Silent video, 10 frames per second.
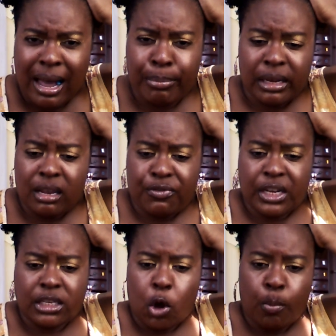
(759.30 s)
I believe
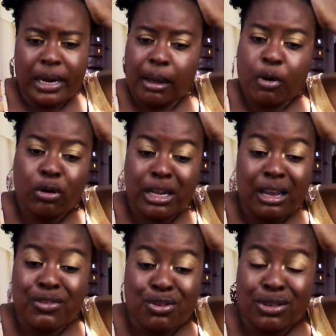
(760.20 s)
he told me. And I'm
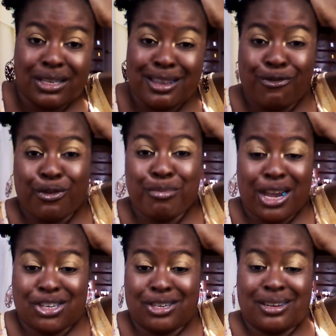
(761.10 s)
only giving you this
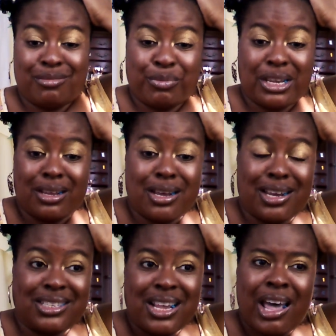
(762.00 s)
information
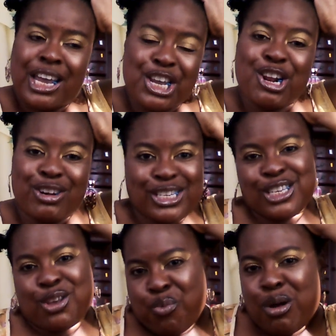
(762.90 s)
because, you know,
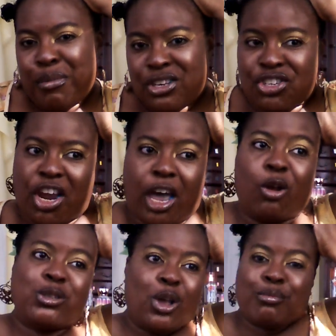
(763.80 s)
this is a women's
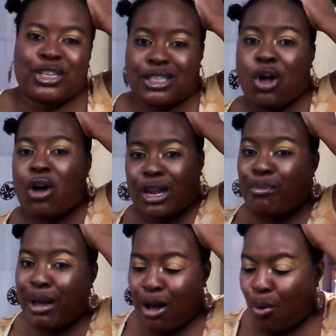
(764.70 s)
channel. So I'm just
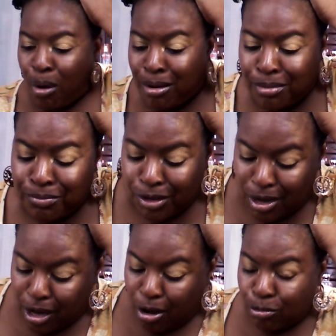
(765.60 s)
talking about,
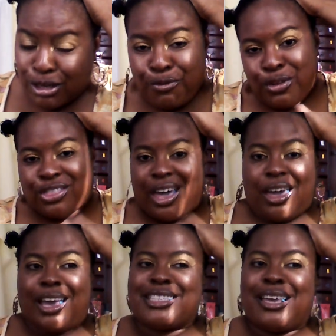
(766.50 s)
you know, different things.